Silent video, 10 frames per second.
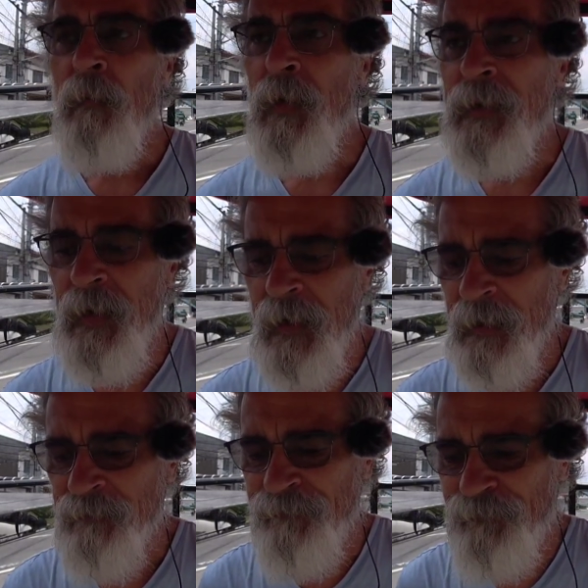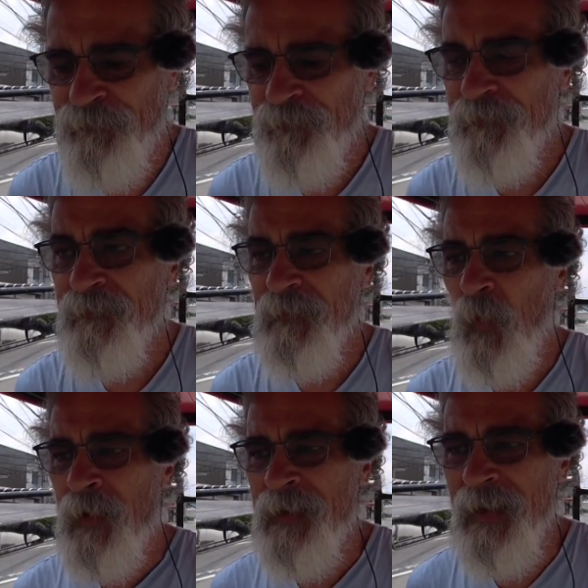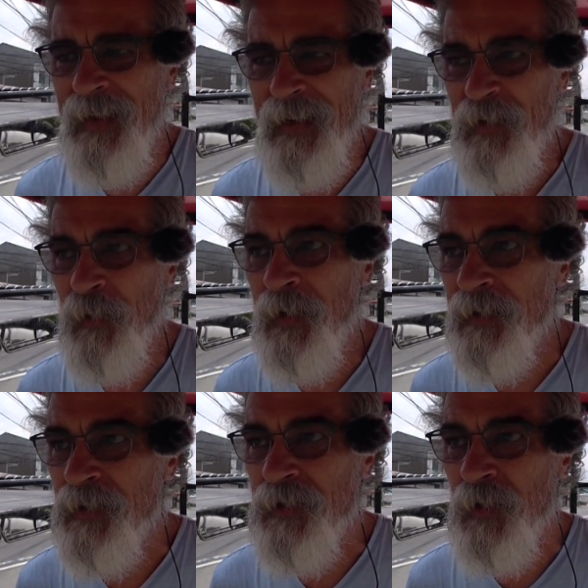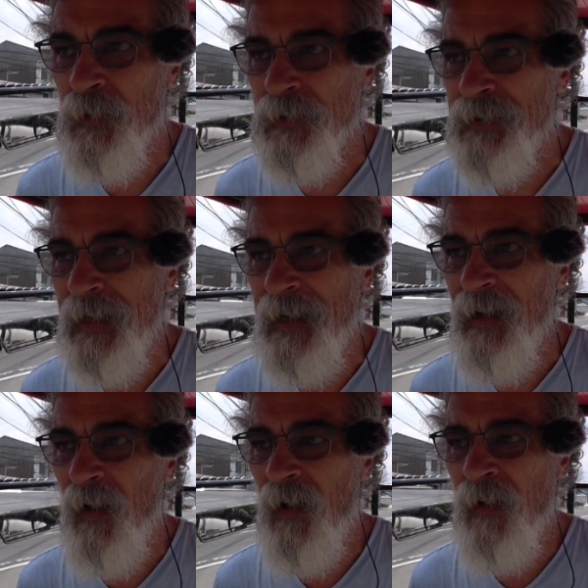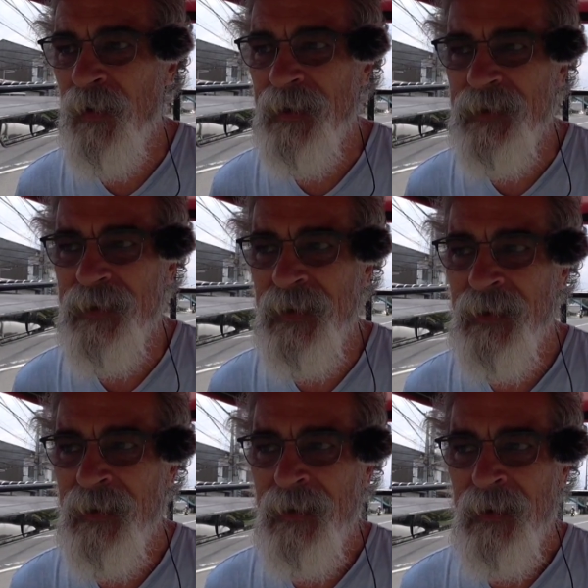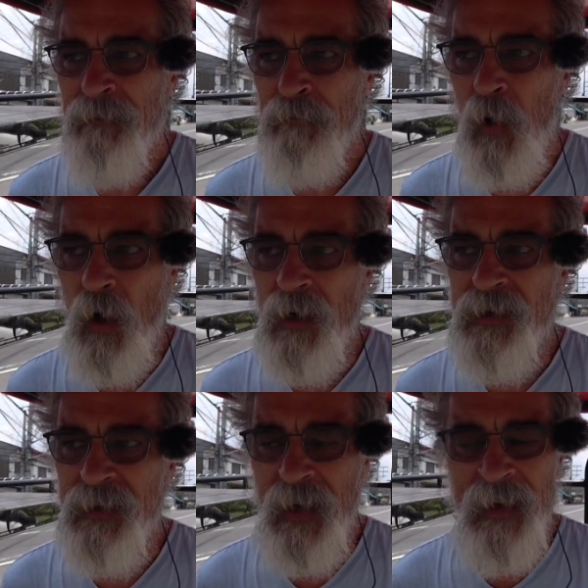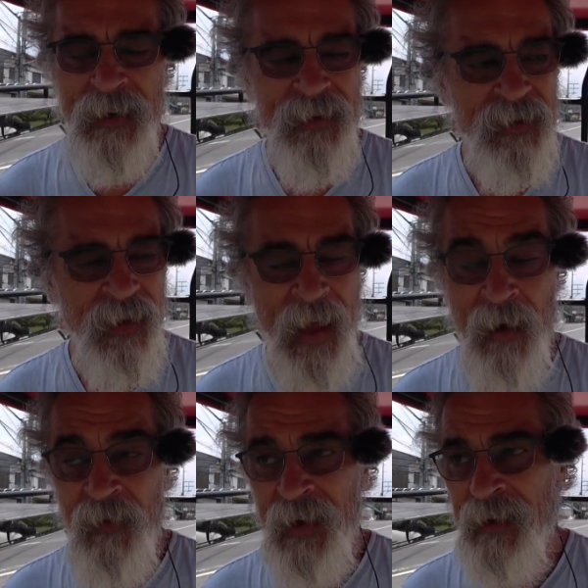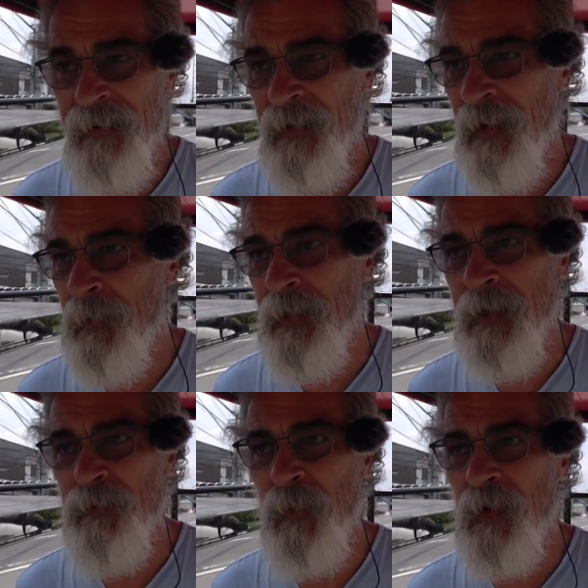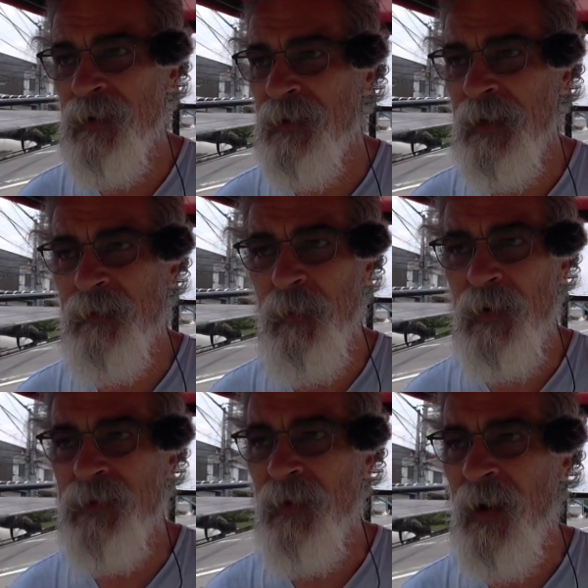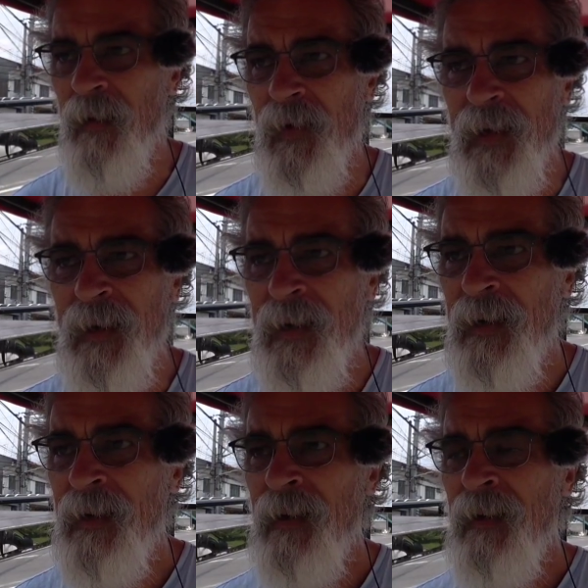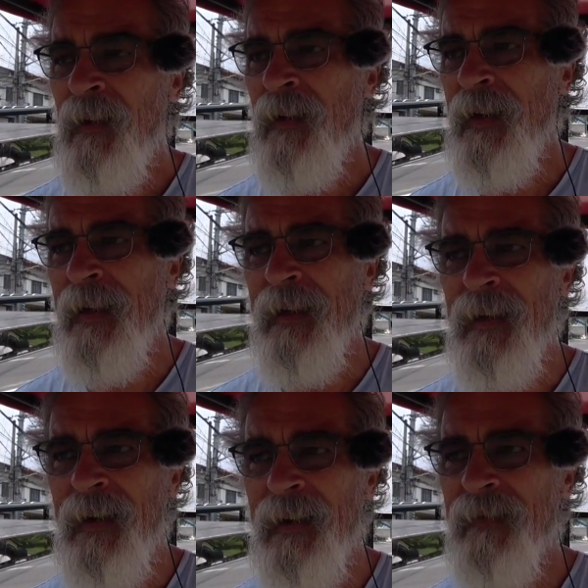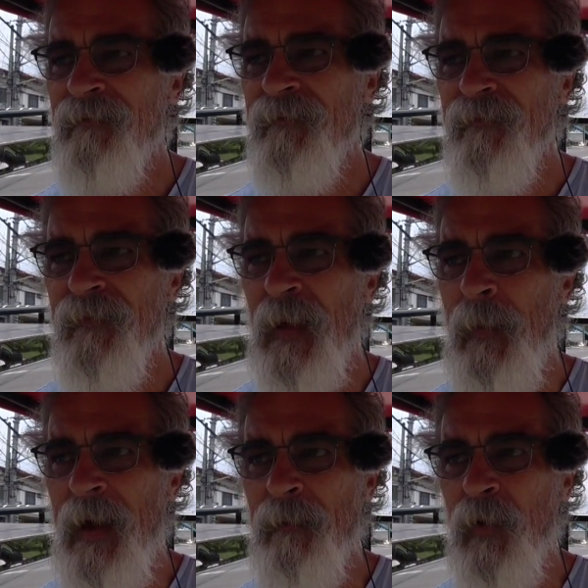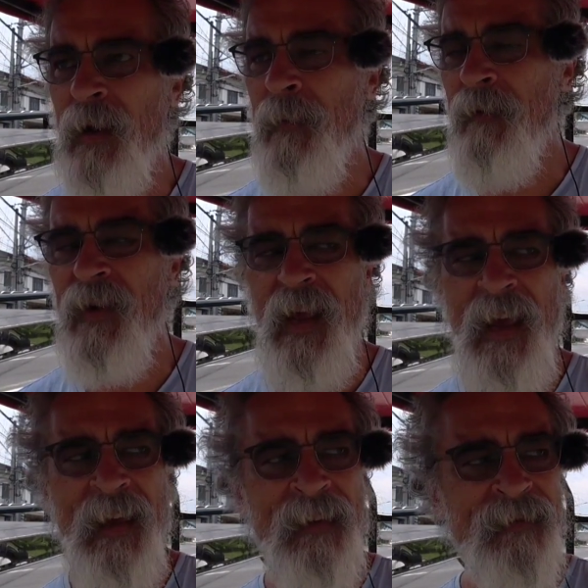But the one thing they do here at the schools, they got all this books, and it's heavy. I mean, these books are heavy, and they make them bring them every day.